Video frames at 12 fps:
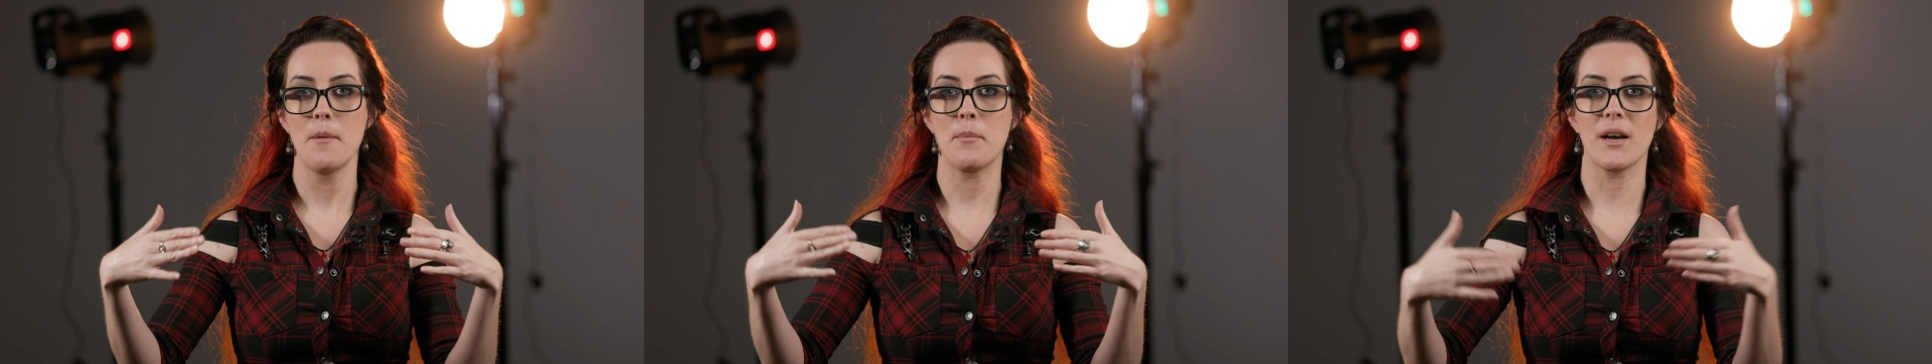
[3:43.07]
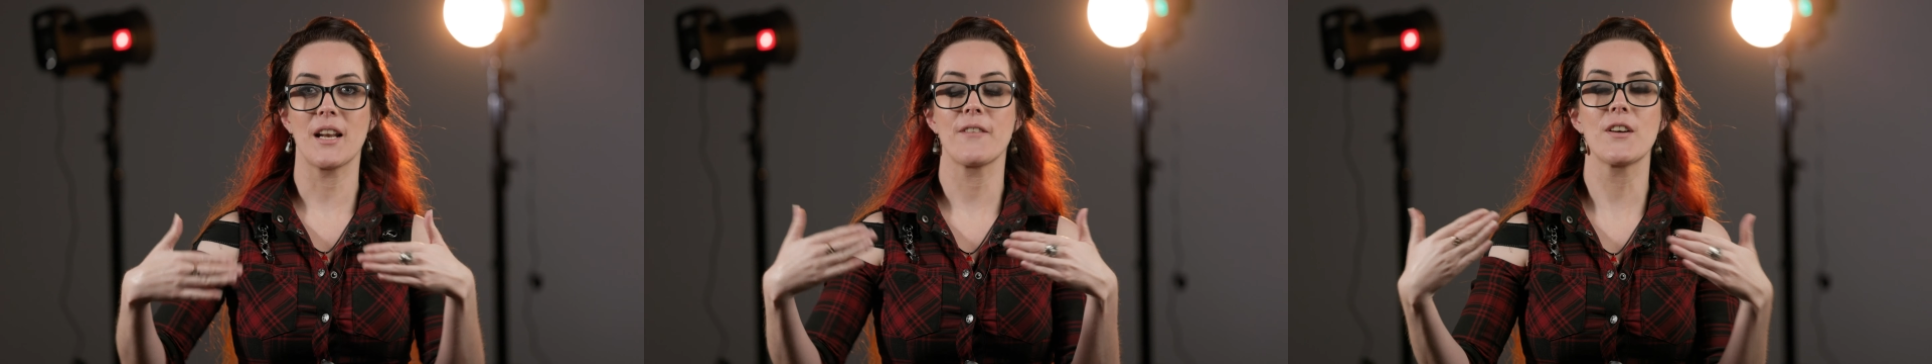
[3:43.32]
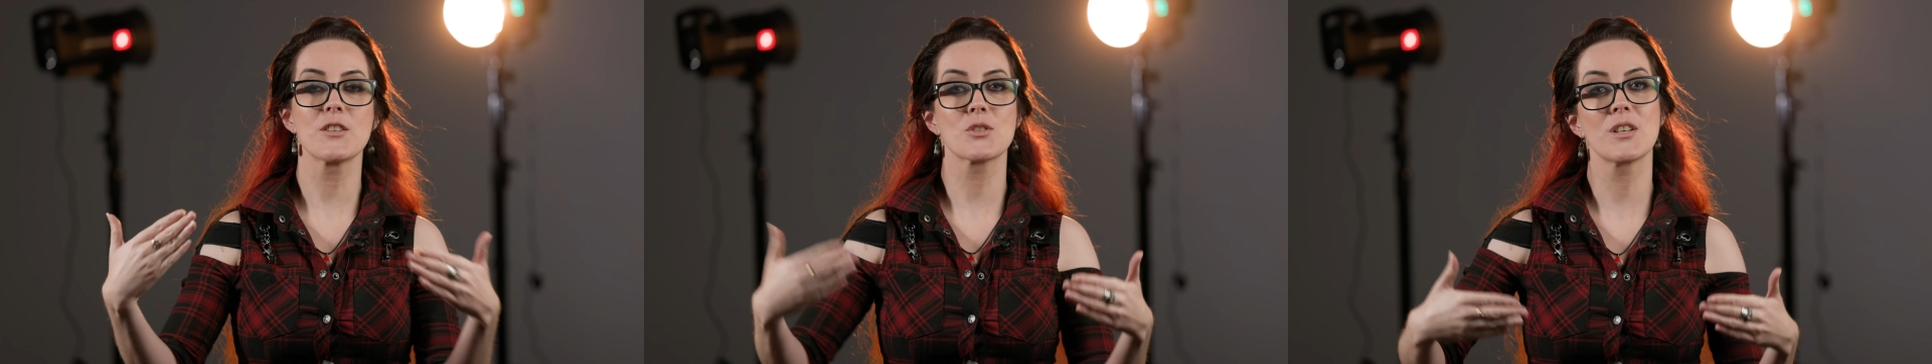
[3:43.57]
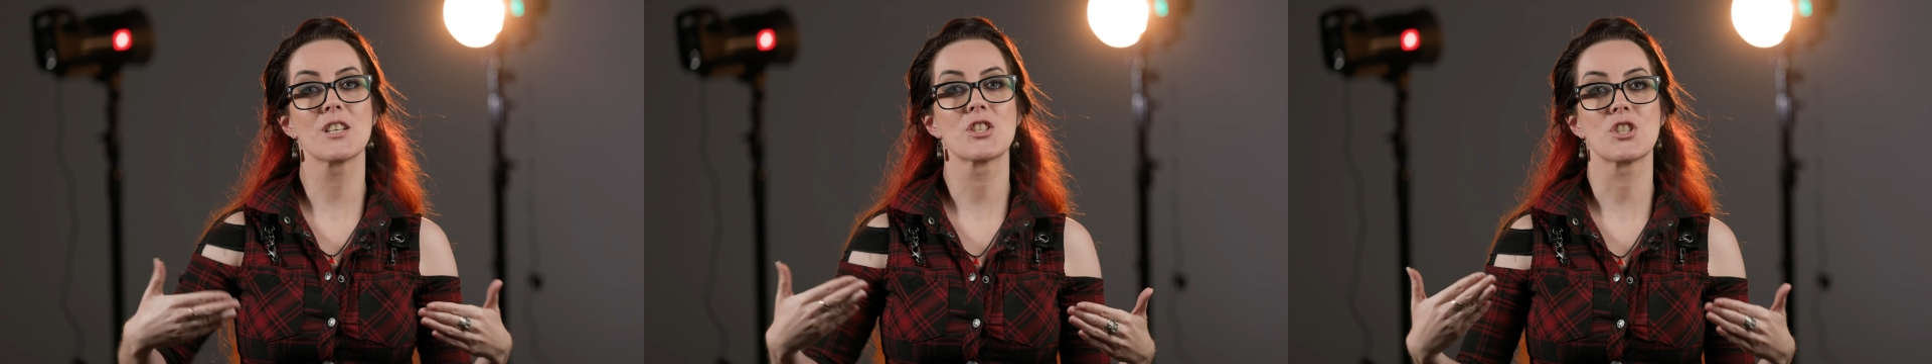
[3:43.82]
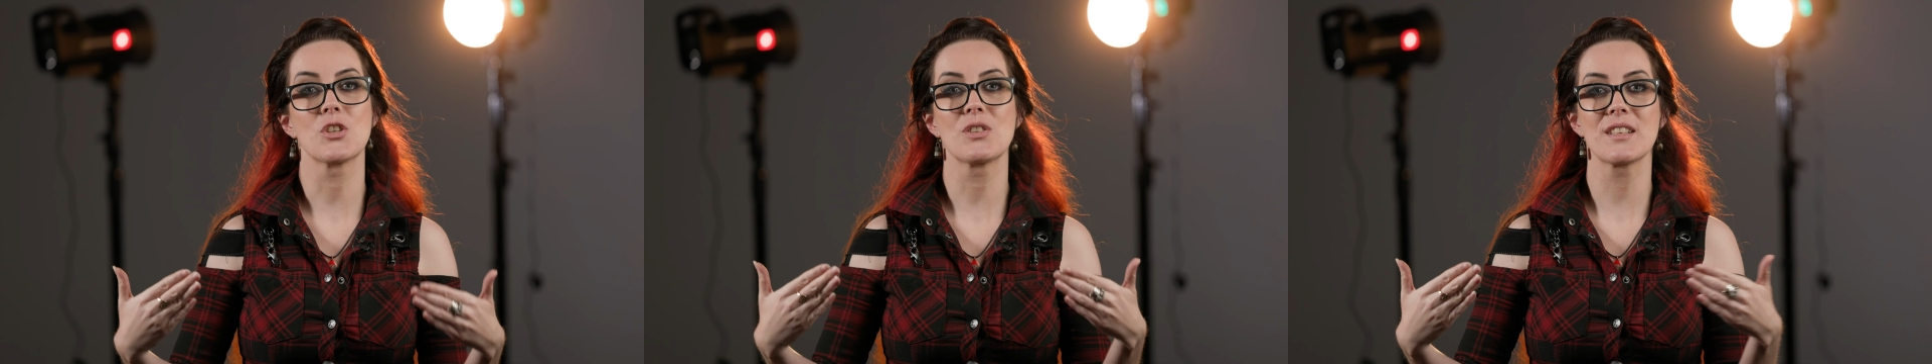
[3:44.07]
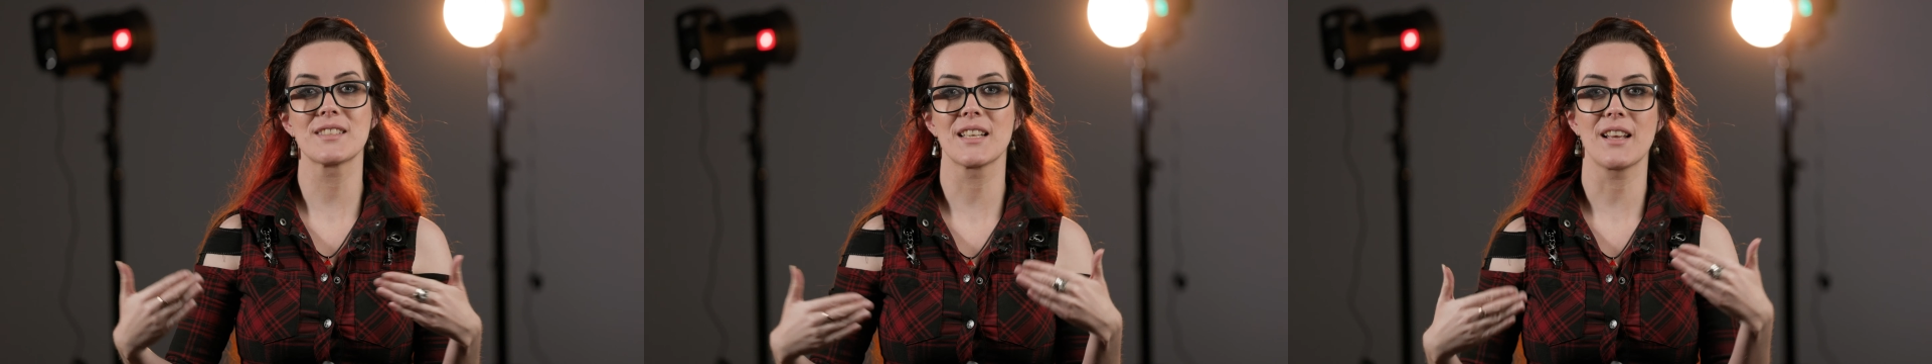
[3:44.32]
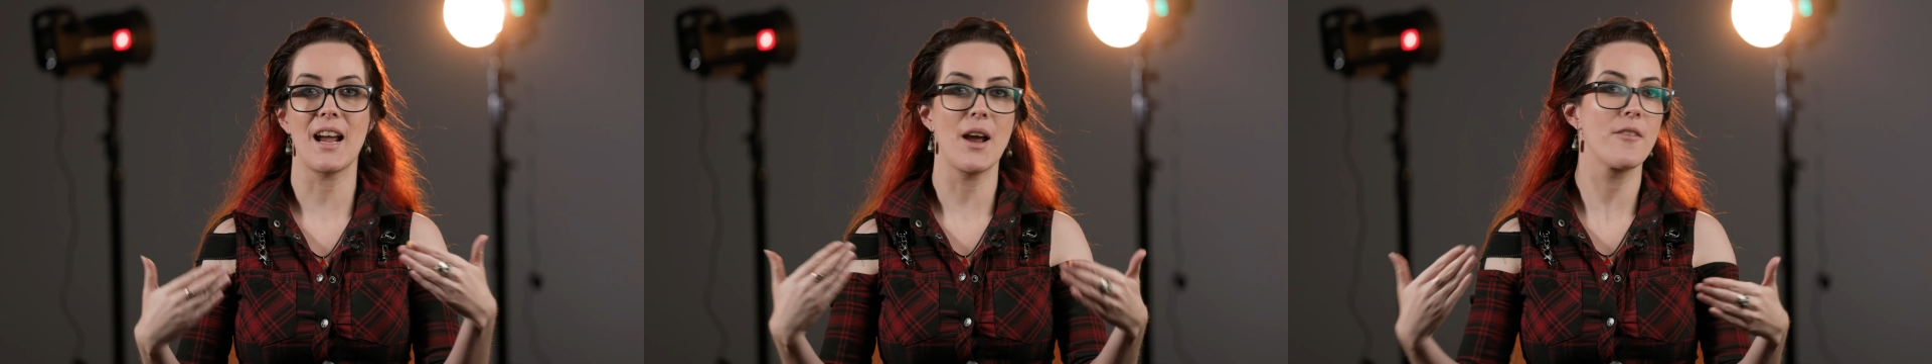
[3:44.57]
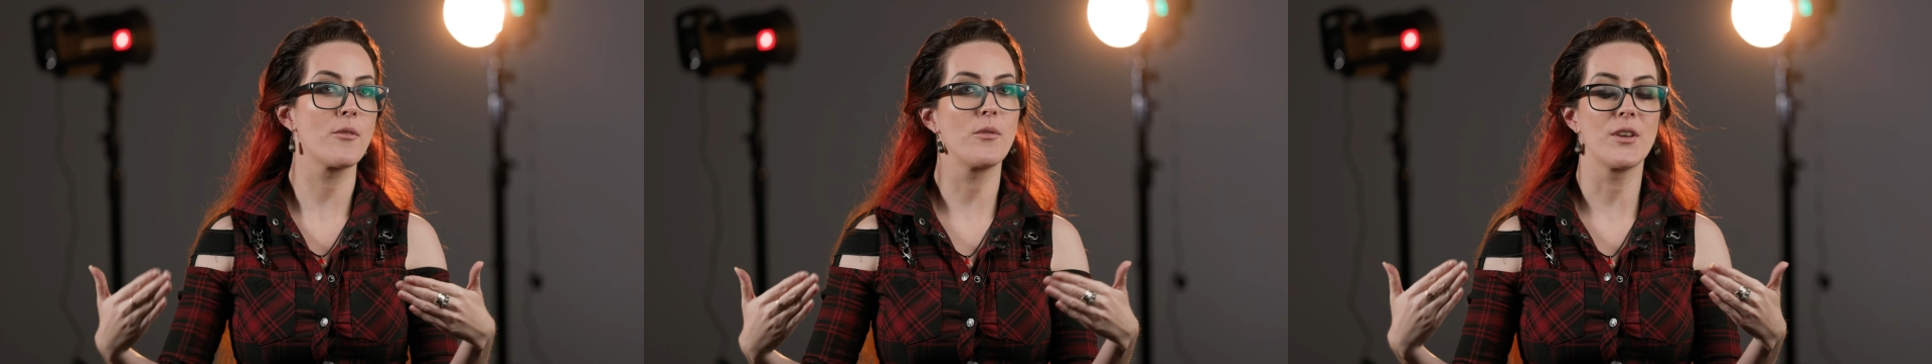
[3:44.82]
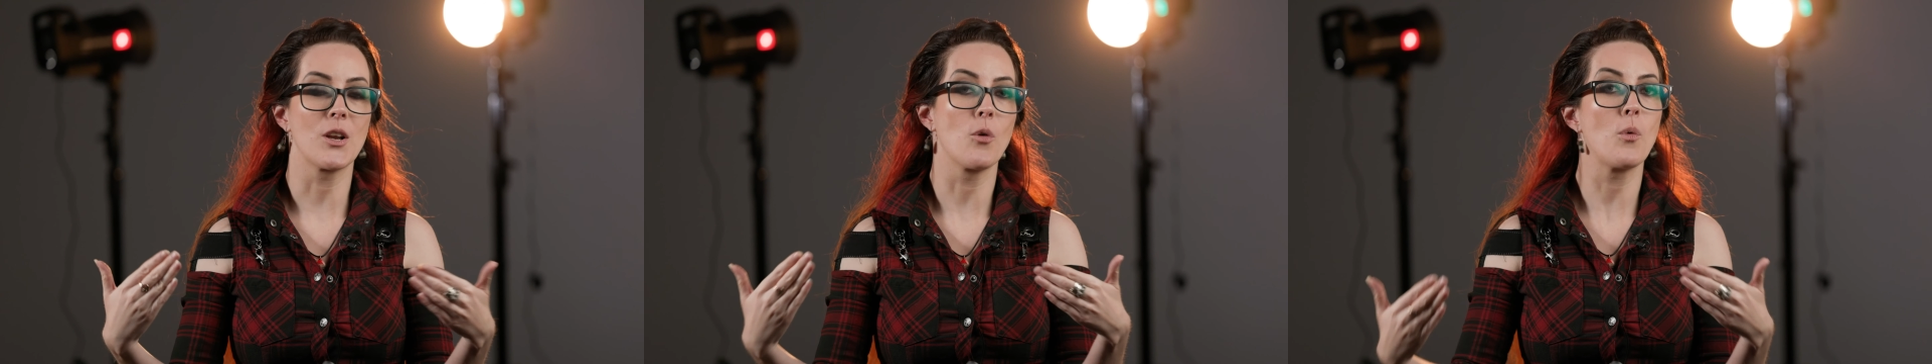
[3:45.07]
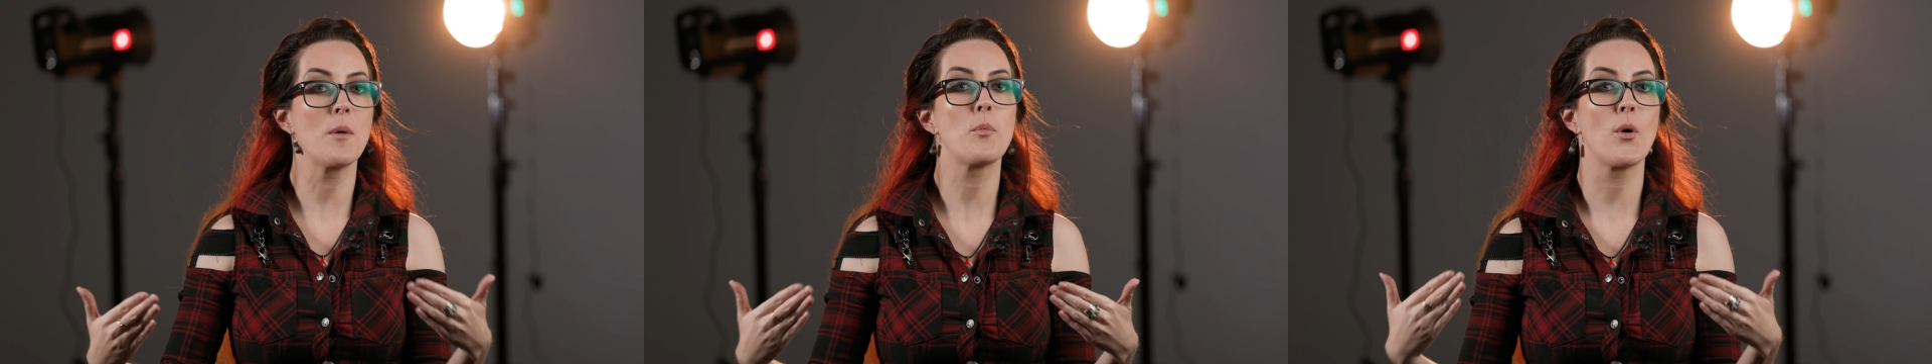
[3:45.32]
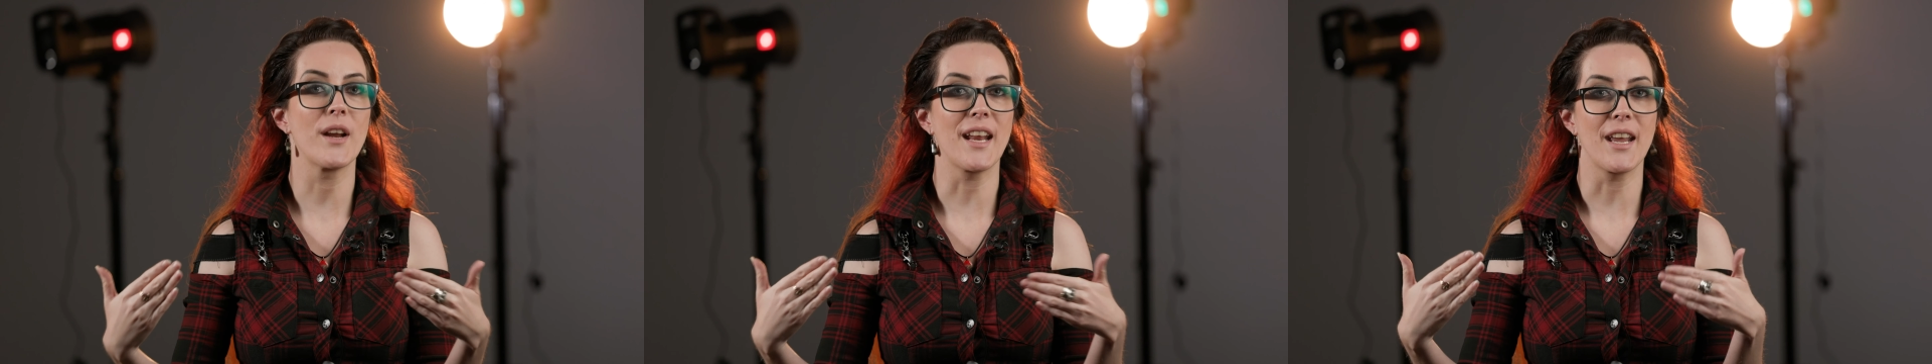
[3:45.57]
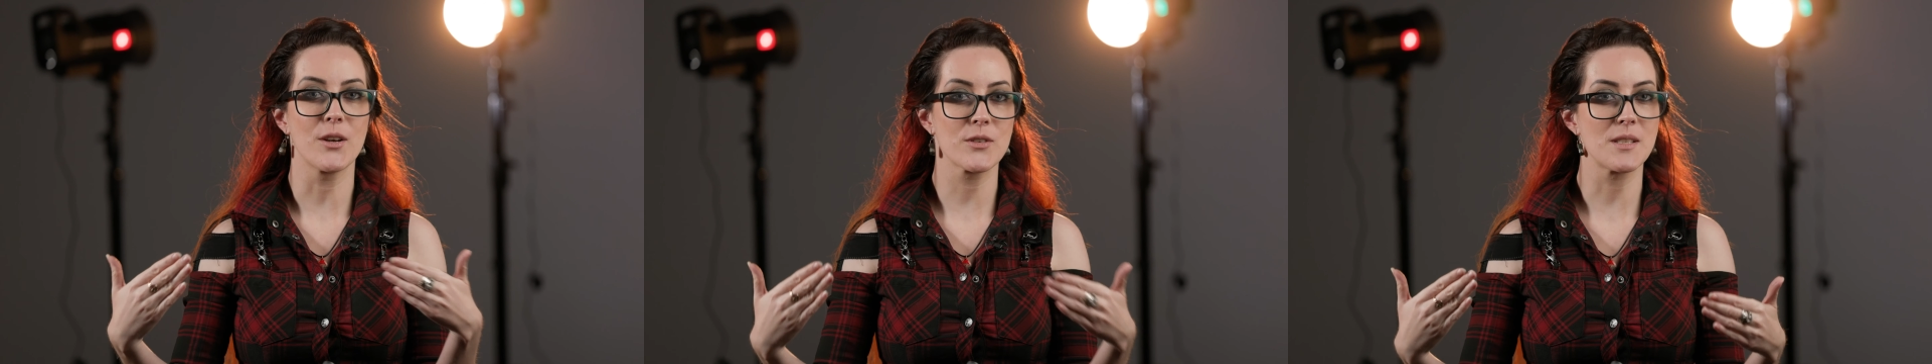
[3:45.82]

But if I was trying to shoot this at 1.8